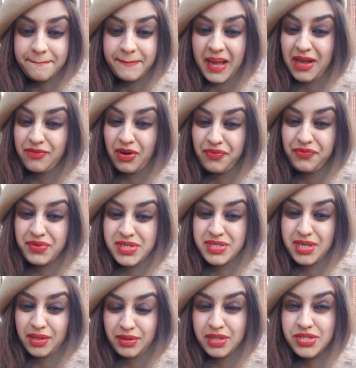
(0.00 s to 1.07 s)
I've often
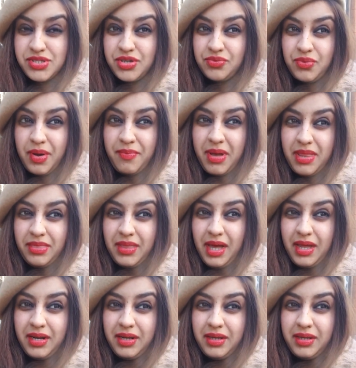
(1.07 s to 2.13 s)
said this to women,
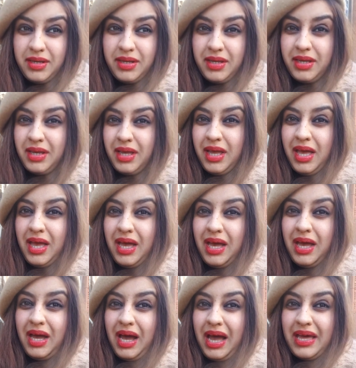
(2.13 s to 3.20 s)
that
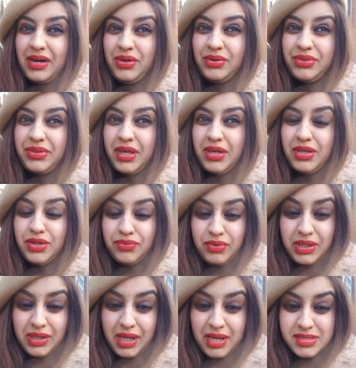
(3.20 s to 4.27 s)
I don't think you
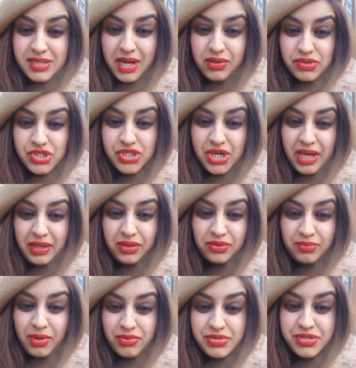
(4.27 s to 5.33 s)
realize how shallow
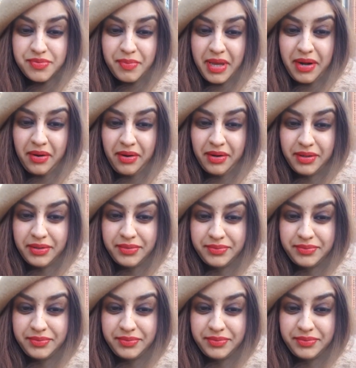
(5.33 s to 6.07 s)
most men are.